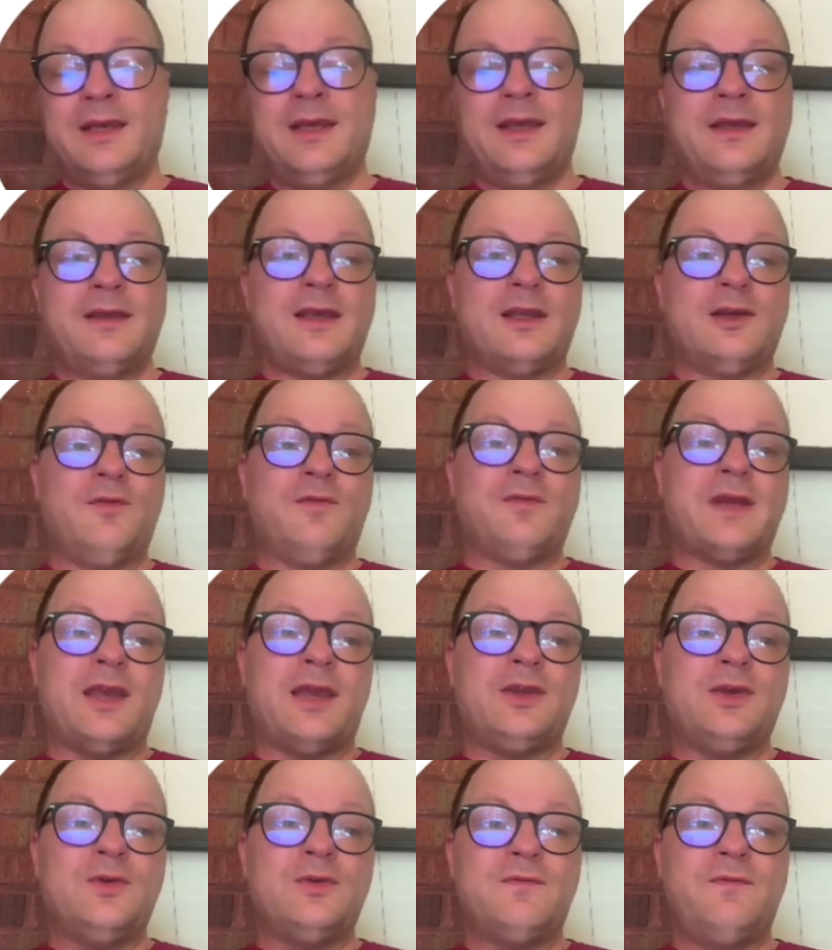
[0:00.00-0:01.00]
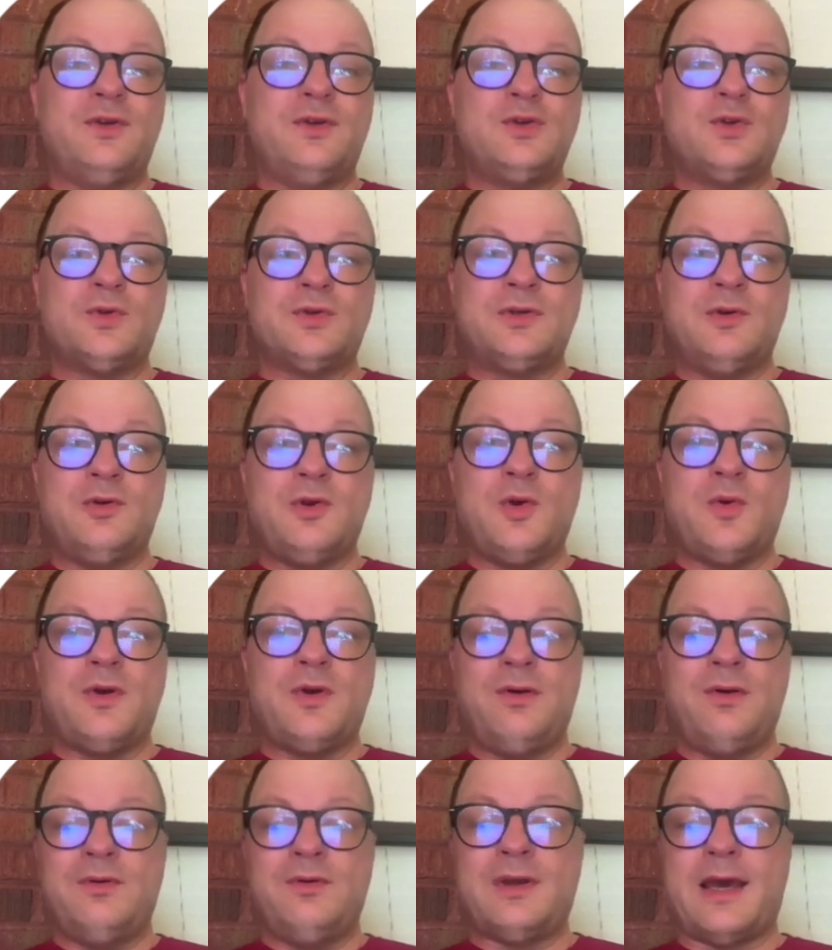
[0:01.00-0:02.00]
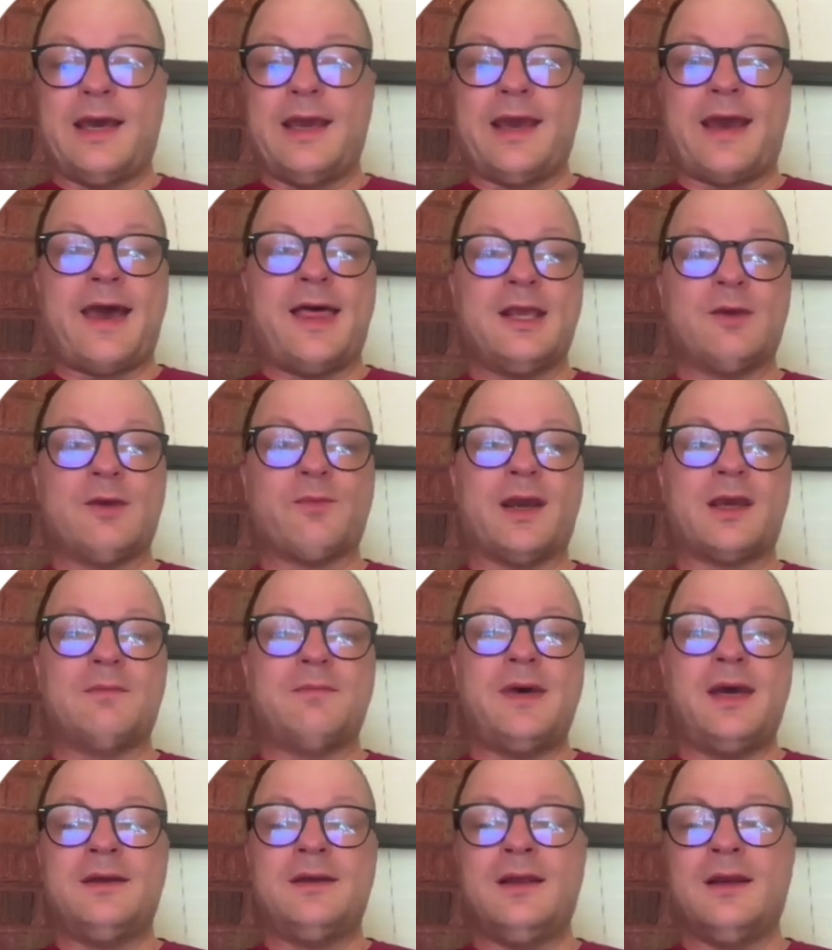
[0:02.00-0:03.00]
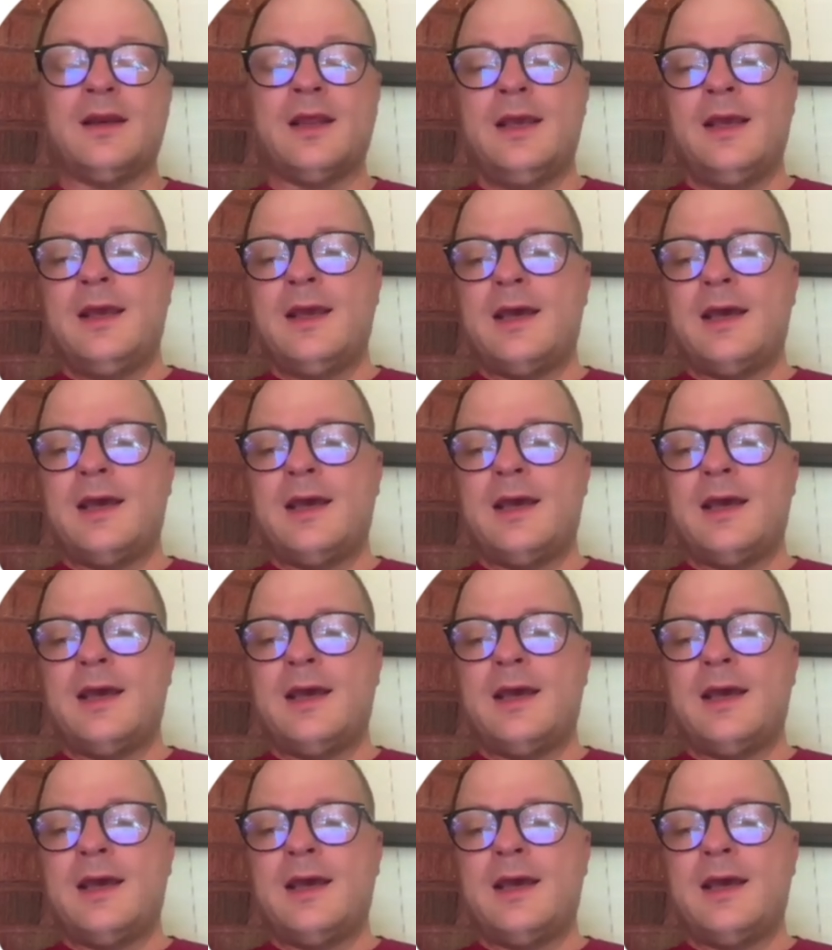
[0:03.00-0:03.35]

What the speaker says: and you've not used Visual Studio Code, I highly recommend it.